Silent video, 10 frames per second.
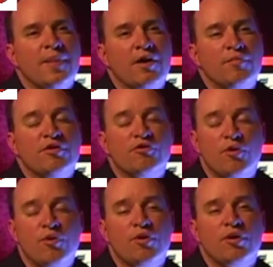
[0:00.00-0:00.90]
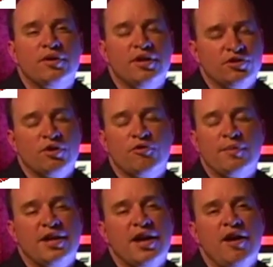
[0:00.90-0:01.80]
That would be 4. So if
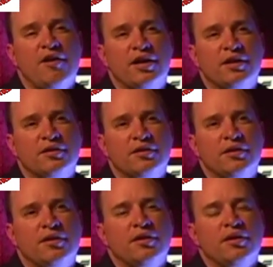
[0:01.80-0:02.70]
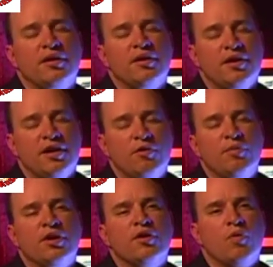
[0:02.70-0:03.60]
I'm counting, it
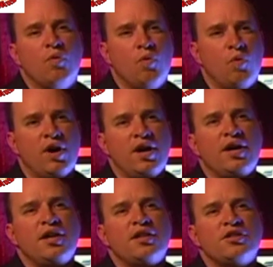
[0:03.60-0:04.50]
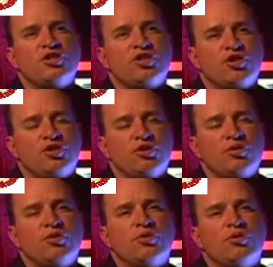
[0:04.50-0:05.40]
would be 1,
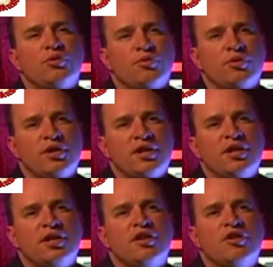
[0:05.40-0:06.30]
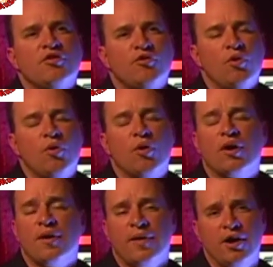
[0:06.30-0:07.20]
2, 3,
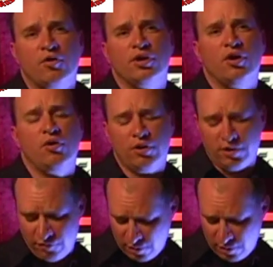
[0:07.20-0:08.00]
4. That would be a whole note.